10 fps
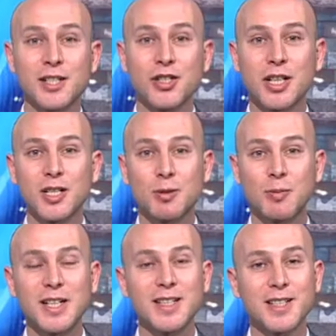and
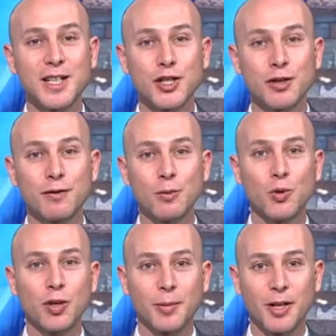gentlemen, please stay tuned for
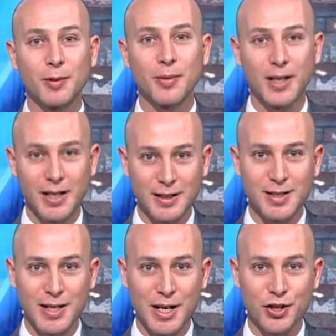more coming up on Night
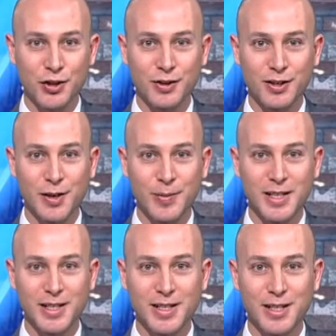International. I'm
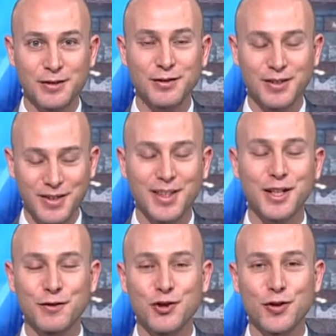Hani Saif.
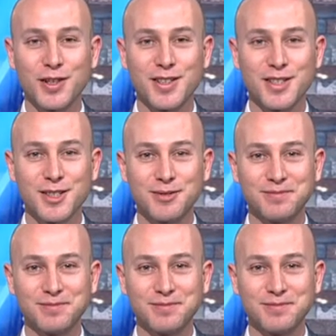Thank you for joining us.